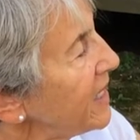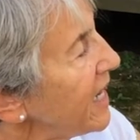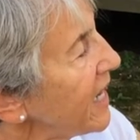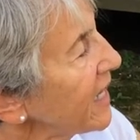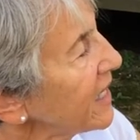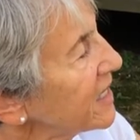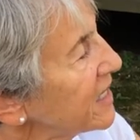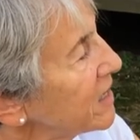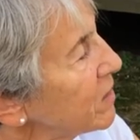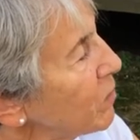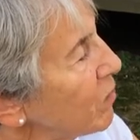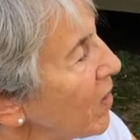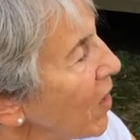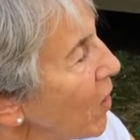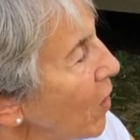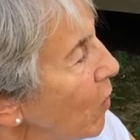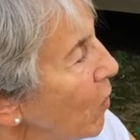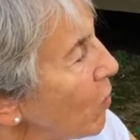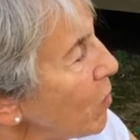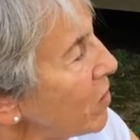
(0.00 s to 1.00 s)
next
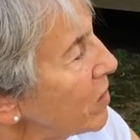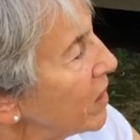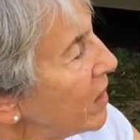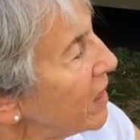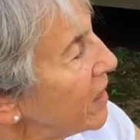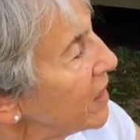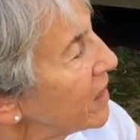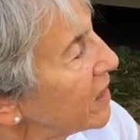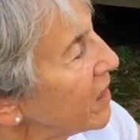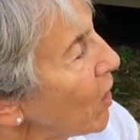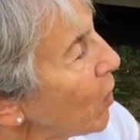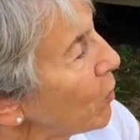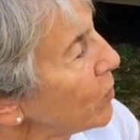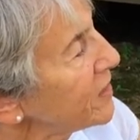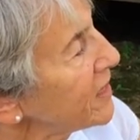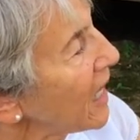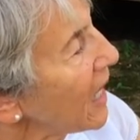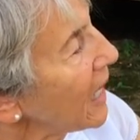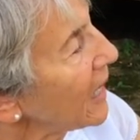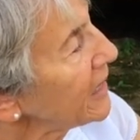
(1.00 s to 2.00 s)
row
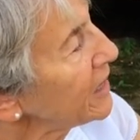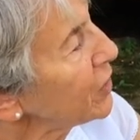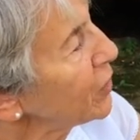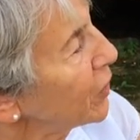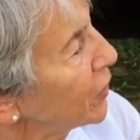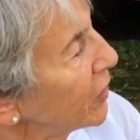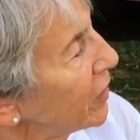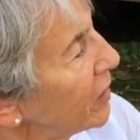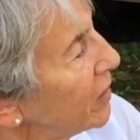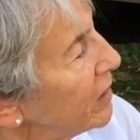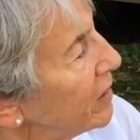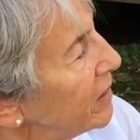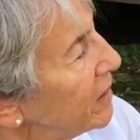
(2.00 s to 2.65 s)
goes under